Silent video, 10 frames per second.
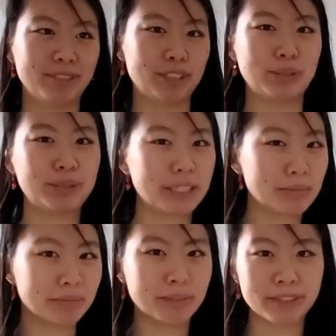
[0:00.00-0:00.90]

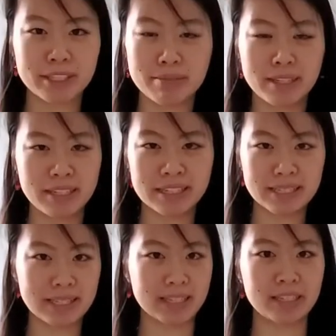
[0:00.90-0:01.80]
20-30 minutes.
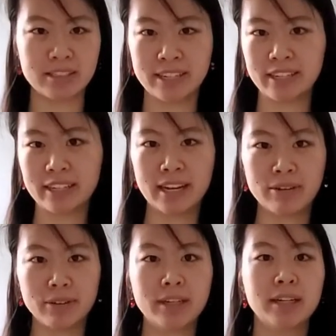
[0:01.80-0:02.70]
It could take an
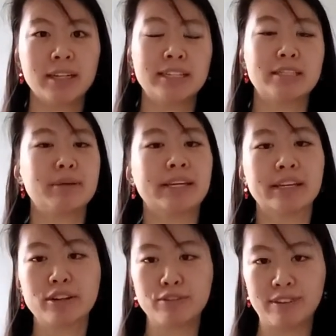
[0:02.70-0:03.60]
hour. To make it
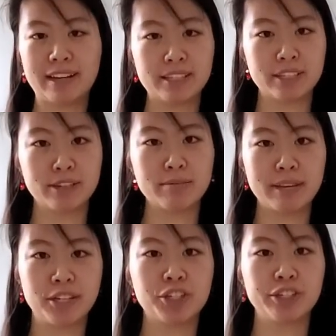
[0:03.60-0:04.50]
go faster, make
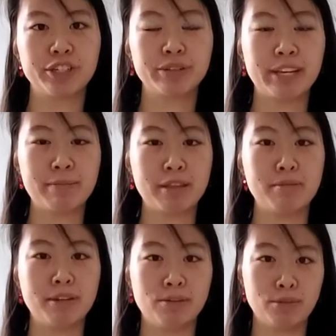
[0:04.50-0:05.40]
sure you keep them in
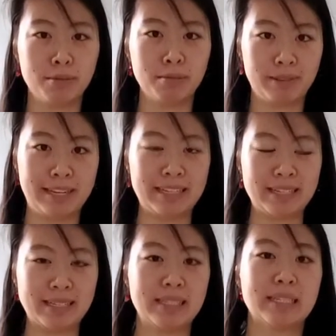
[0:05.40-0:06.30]
a warm place.
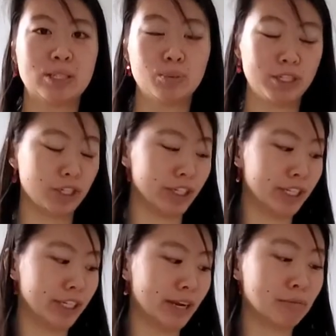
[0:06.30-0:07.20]
Since it's winter
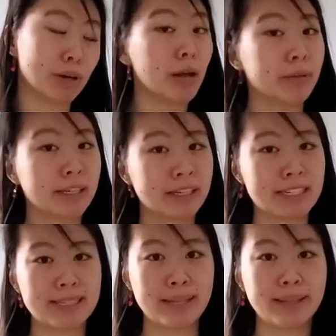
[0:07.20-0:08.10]
here, I'm probably gonna
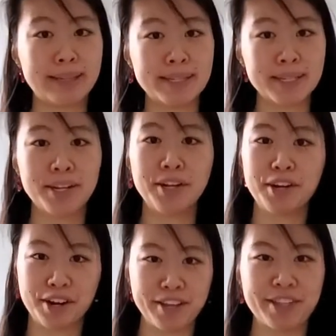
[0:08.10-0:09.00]
set these
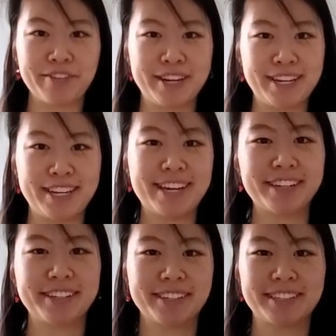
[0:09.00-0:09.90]
on the
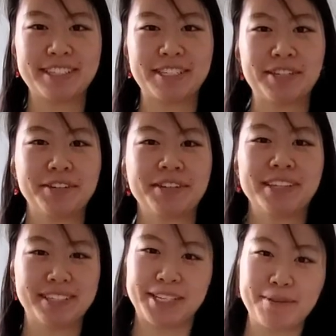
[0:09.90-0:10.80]
radiator. So I'll
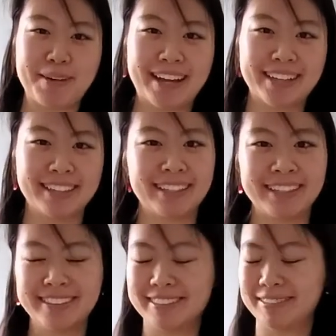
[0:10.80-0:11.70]
see you back
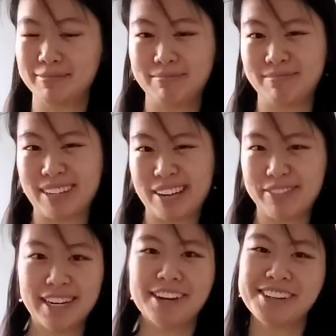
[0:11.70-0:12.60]
in half an
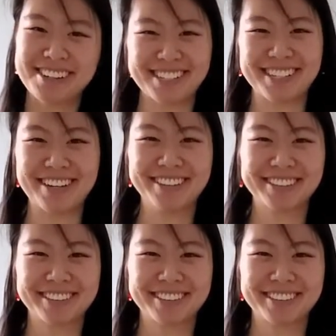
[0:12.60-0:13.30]
hour or so.